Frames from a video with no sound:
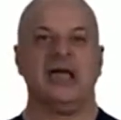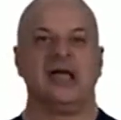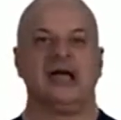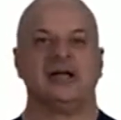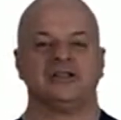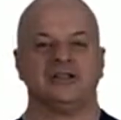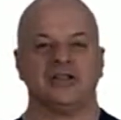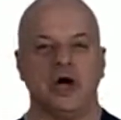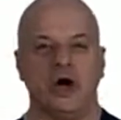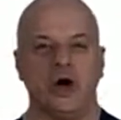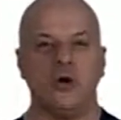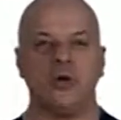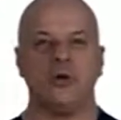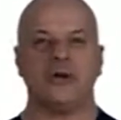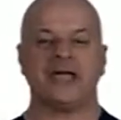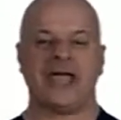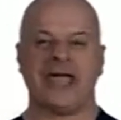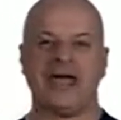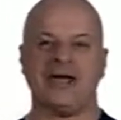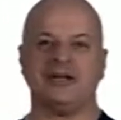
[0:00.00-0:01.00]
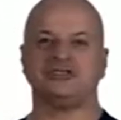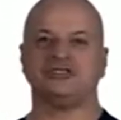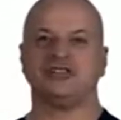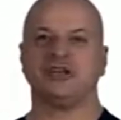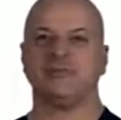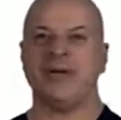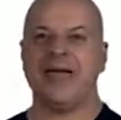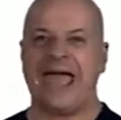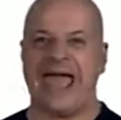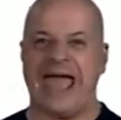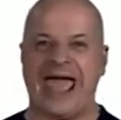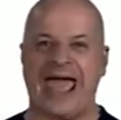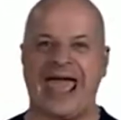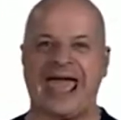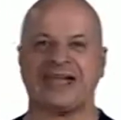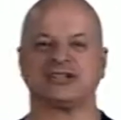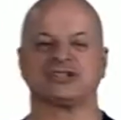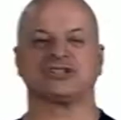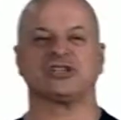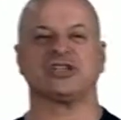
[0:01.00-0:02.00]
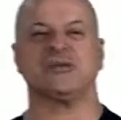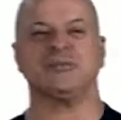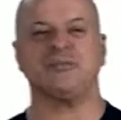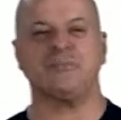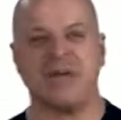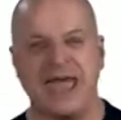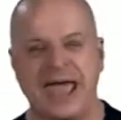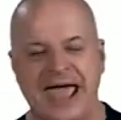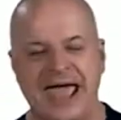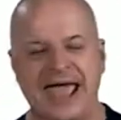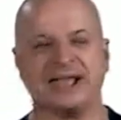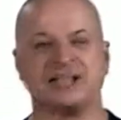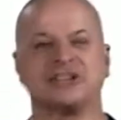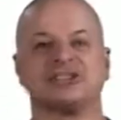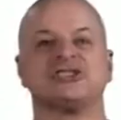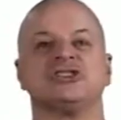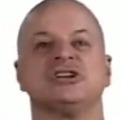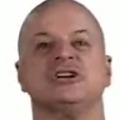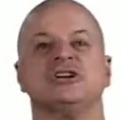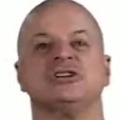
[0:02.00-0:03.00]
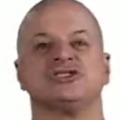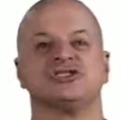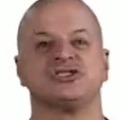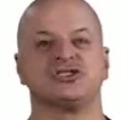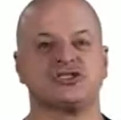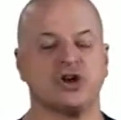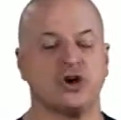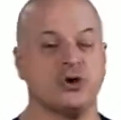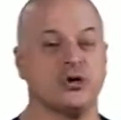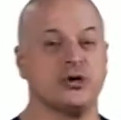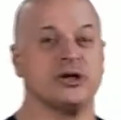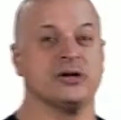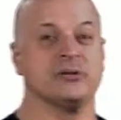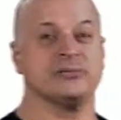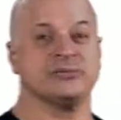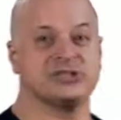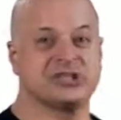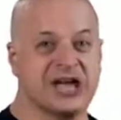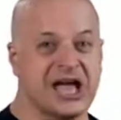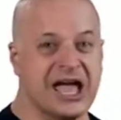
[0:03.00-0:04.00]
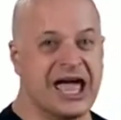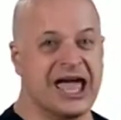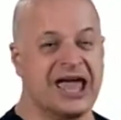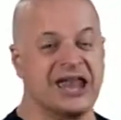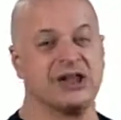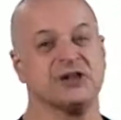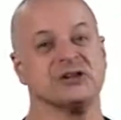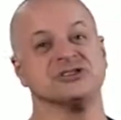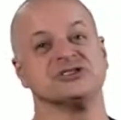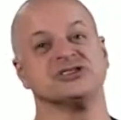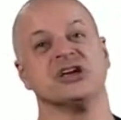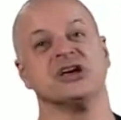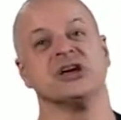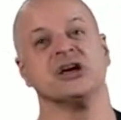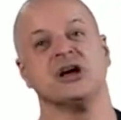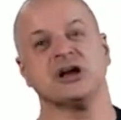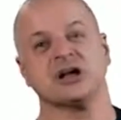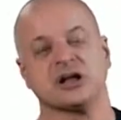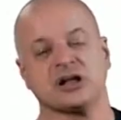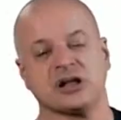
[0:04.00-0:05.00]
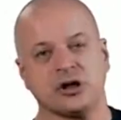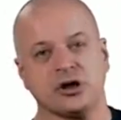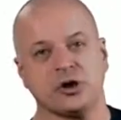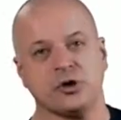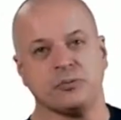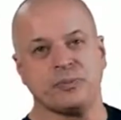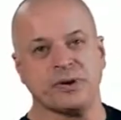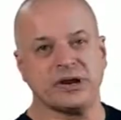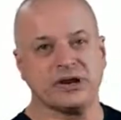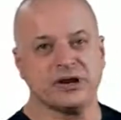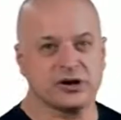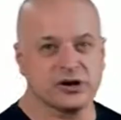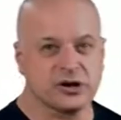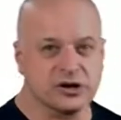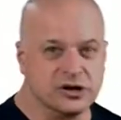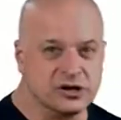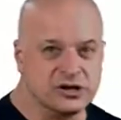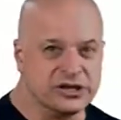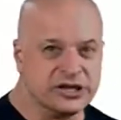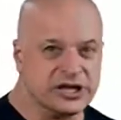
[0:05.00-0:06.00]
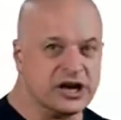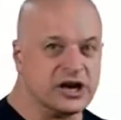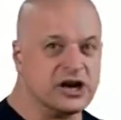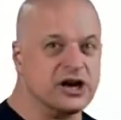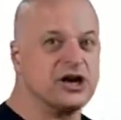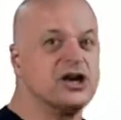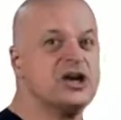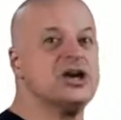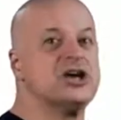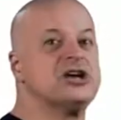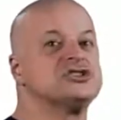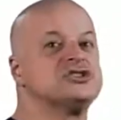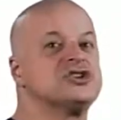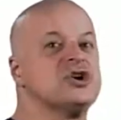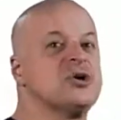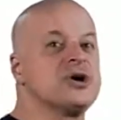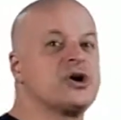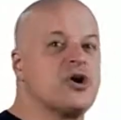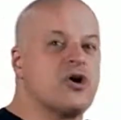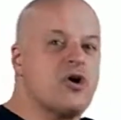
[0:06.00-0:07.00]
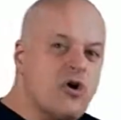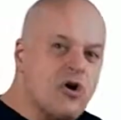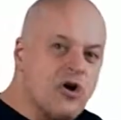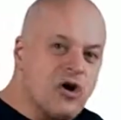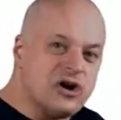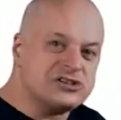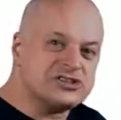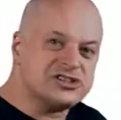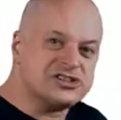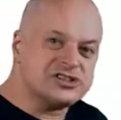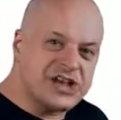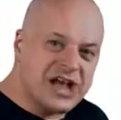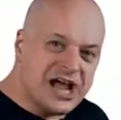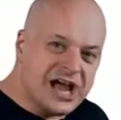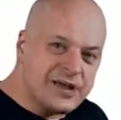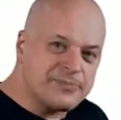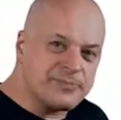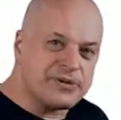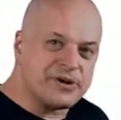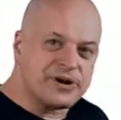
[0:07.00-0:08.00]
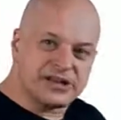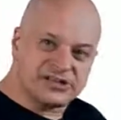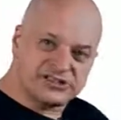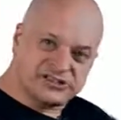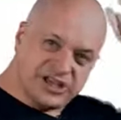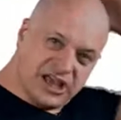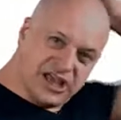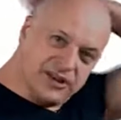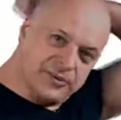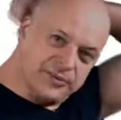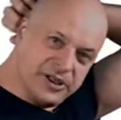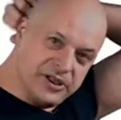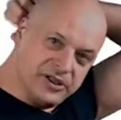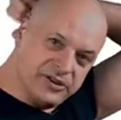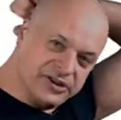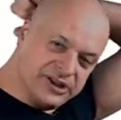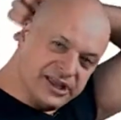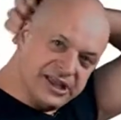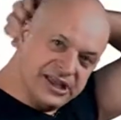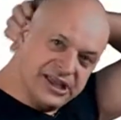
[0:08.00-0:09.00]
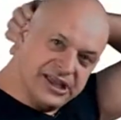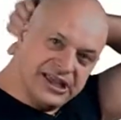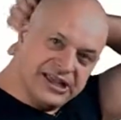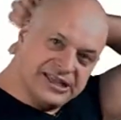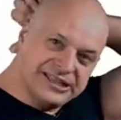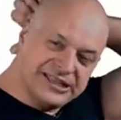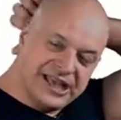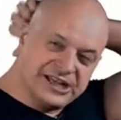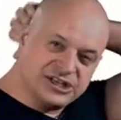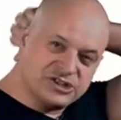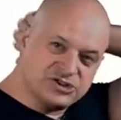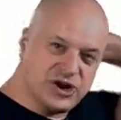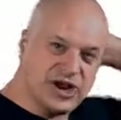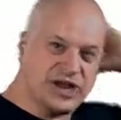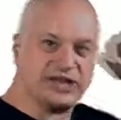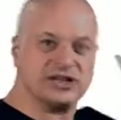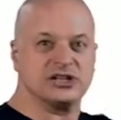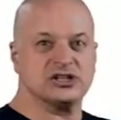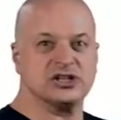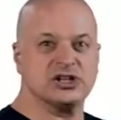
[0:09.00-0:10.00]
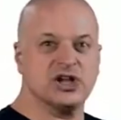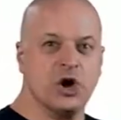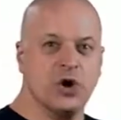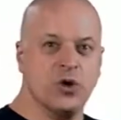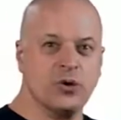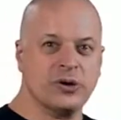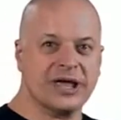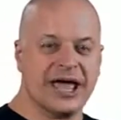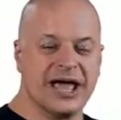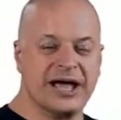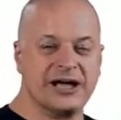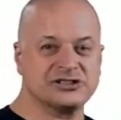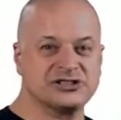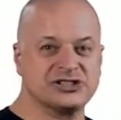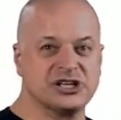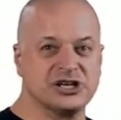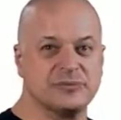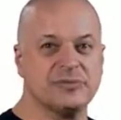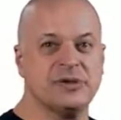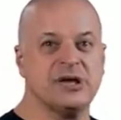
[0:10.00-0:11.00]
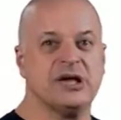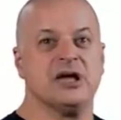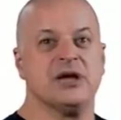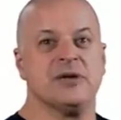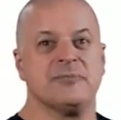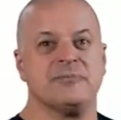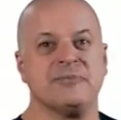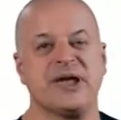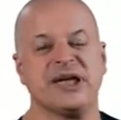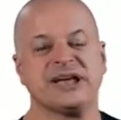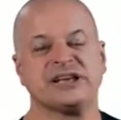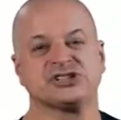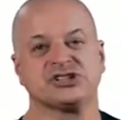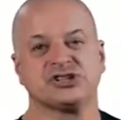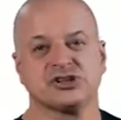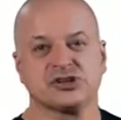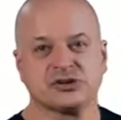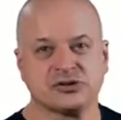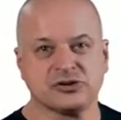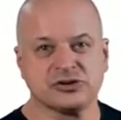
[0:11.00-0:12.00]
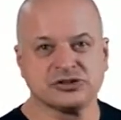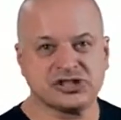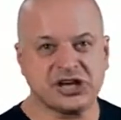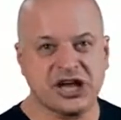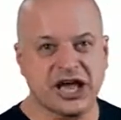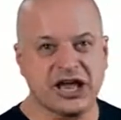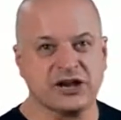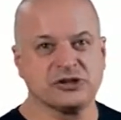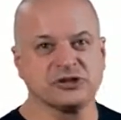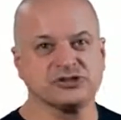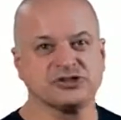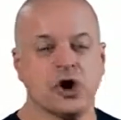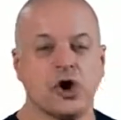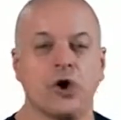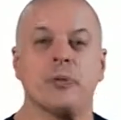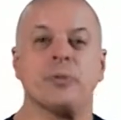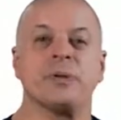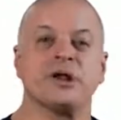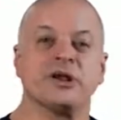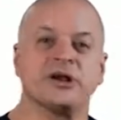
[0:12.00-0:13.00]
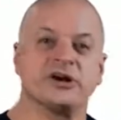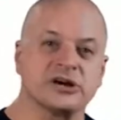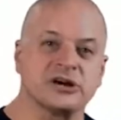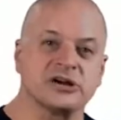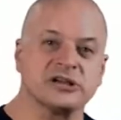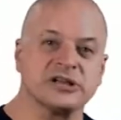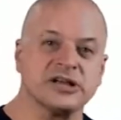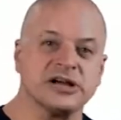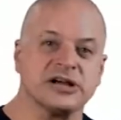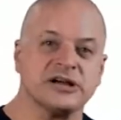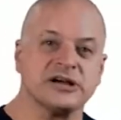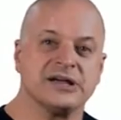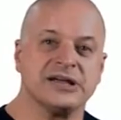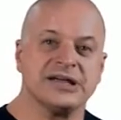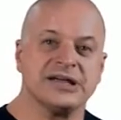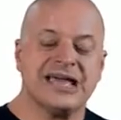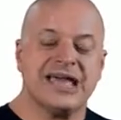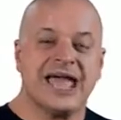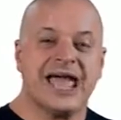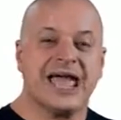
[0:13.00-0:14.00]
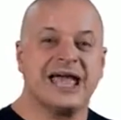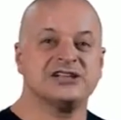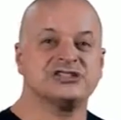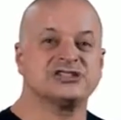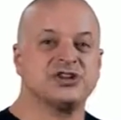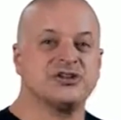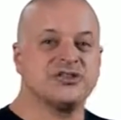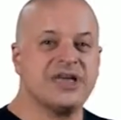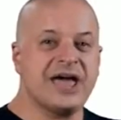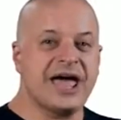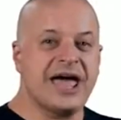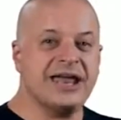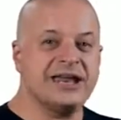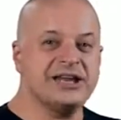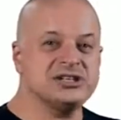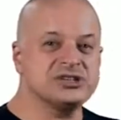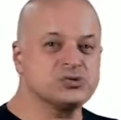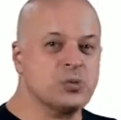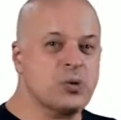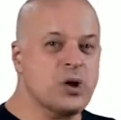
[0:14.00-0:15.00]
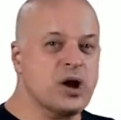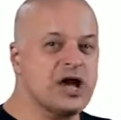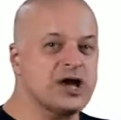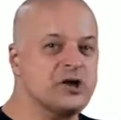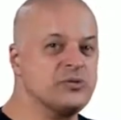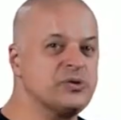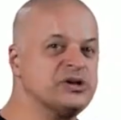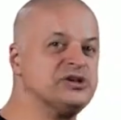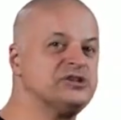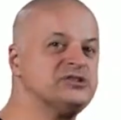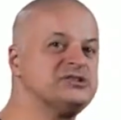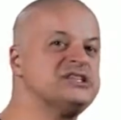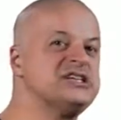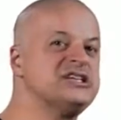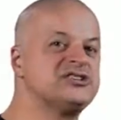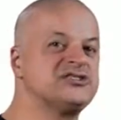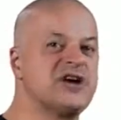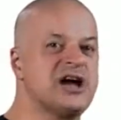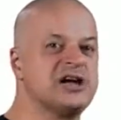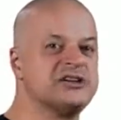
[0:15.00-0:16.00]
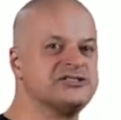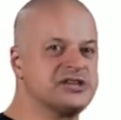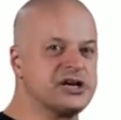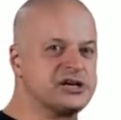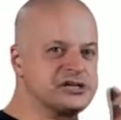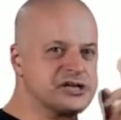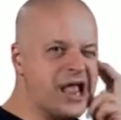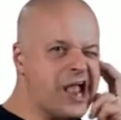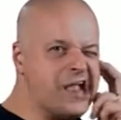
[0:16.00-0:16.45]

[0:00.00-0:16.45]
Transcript: Low calcium actually makes sodium channels open earlier, so it causes hyperexcitability. That's right. Low calcium makes neural channels open earlier. And so that is why when you see Trostick's,